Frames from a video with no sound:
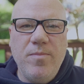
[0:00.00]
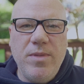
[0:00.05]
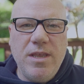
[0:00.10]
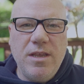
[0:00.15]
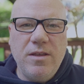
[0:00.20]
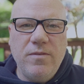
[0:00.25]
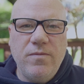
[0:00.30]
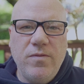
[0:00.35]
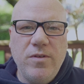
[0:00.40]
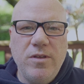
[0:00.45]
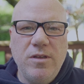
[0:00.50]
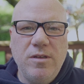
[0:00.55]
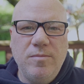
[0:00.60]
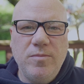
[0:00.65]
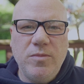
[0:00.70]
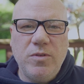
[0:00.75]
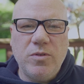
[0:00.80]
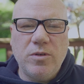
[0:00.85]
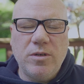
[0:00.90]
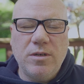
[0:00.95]
being
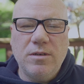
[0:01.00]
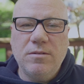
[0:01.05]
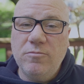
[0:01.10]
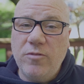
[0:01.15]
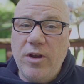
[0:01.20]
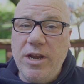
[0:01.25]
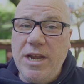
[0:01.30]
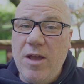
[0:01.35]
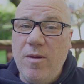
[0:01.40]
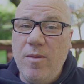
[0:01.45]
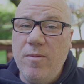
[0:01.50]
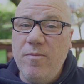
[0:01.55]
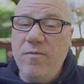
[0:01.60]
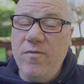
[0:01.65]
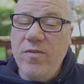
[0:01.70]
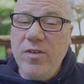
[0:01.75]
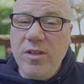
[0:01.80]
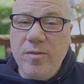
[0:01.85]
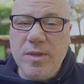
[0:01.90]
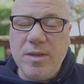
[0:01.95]
filmed, or right now I'm
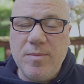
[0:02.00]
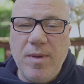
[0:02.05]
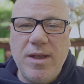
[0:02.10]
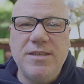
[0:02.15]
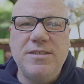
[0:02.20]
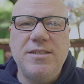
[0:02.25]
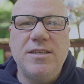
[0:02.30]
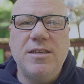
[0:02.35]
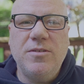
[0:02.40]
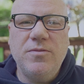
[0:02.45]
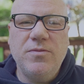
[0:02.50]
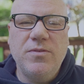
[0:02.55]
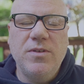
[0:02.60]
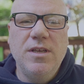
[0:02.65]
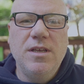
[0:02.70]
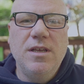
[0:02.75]
filming myself